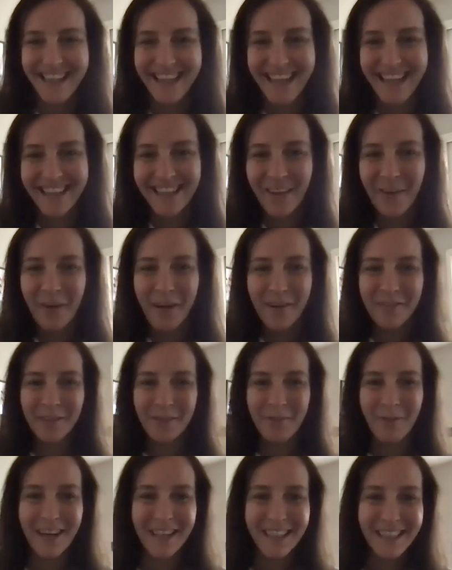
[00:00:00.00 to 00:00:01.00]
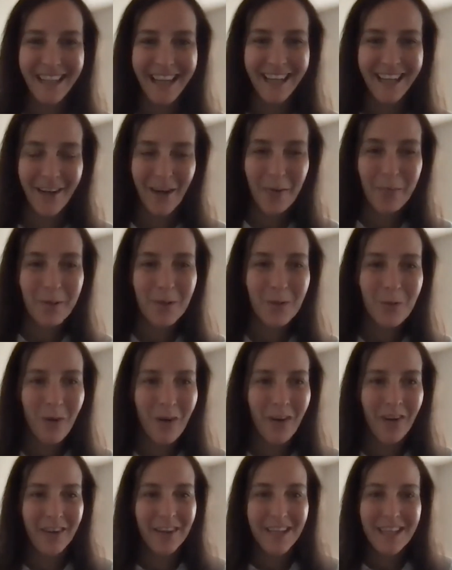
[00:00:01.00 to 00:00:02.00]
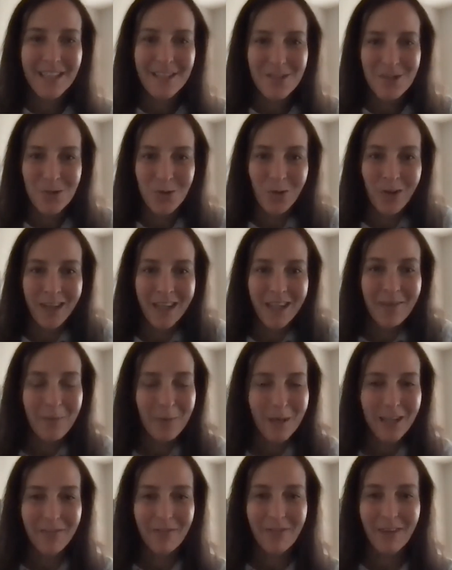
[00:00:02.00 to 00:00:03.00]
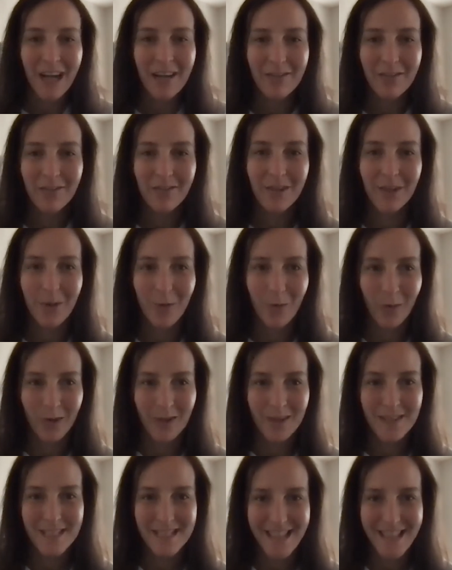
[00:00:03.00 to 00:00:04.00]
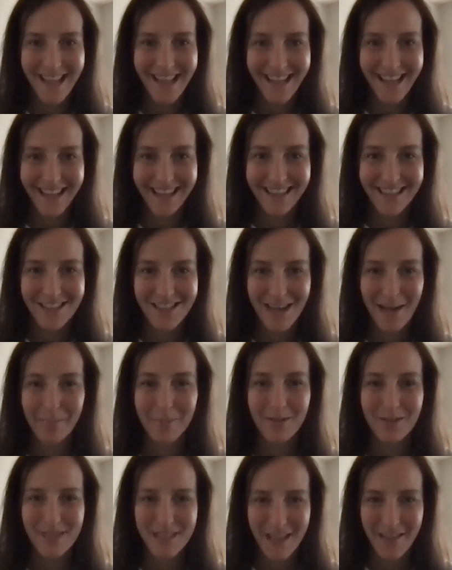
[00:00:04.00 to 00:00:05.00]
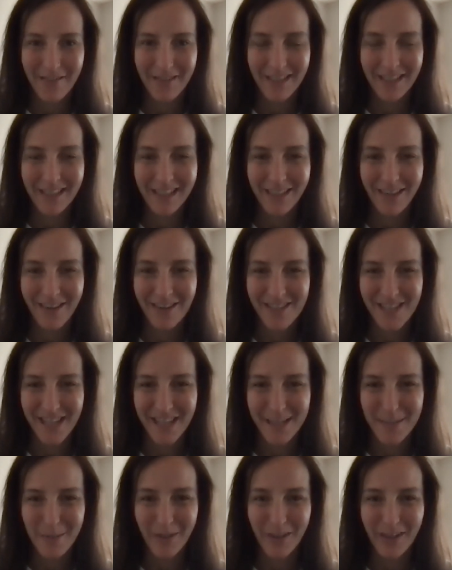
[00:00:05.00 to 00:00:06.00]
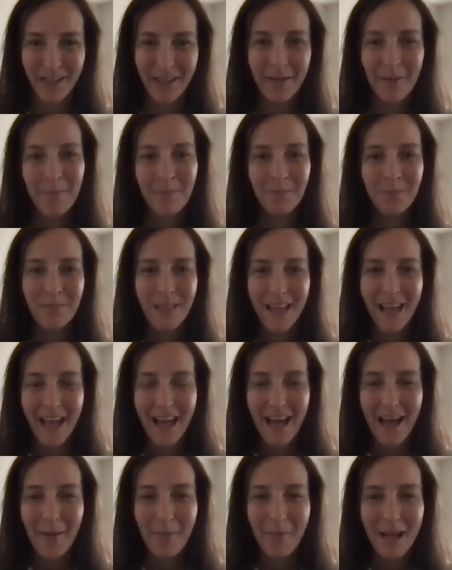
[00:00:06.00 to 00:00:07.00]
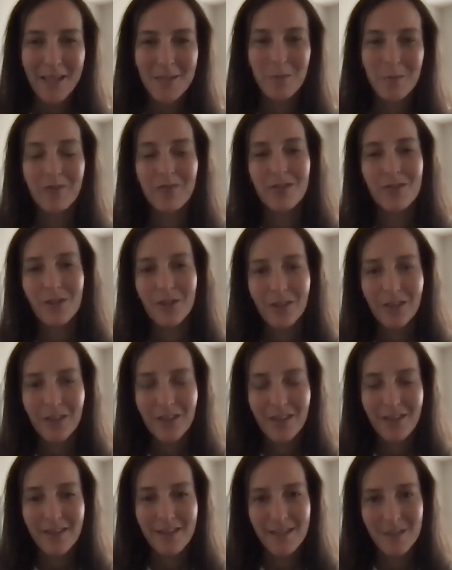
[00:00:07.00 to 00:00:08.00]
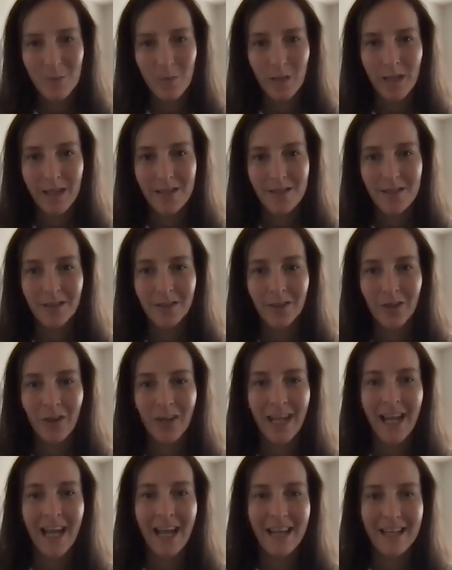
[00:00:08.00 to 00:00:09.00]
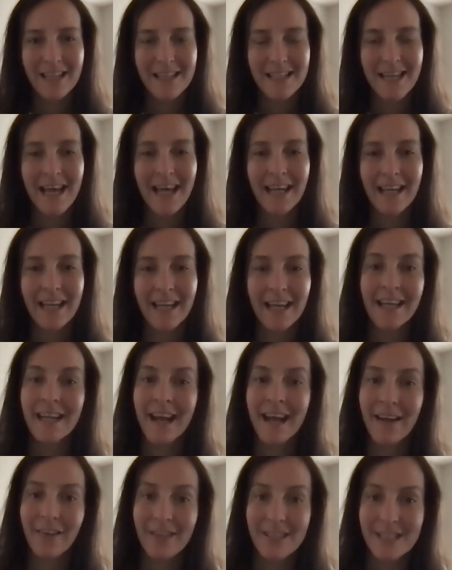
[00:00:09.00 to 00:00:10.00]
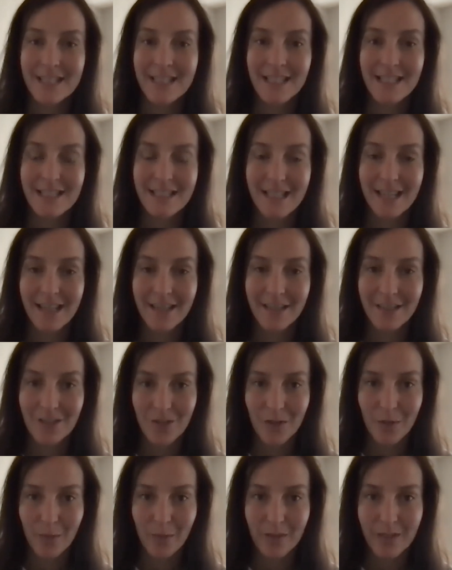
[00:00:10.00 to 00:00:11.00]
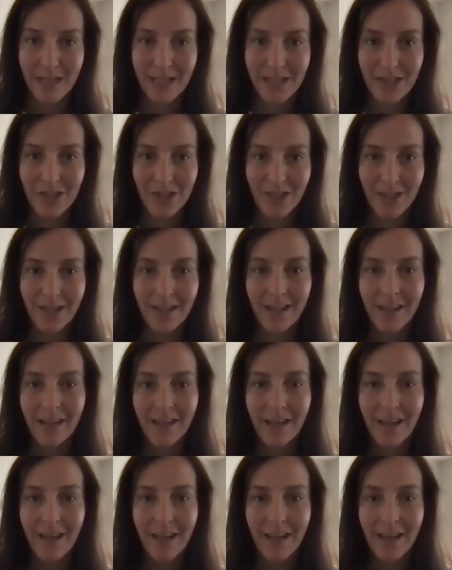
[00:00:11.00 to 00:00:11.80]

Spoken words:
Hello, everyone. I hope you are enjoying week 5 of the course and chapter 7 in our textbook. As we've turned this week to look at data analysis and interpretation,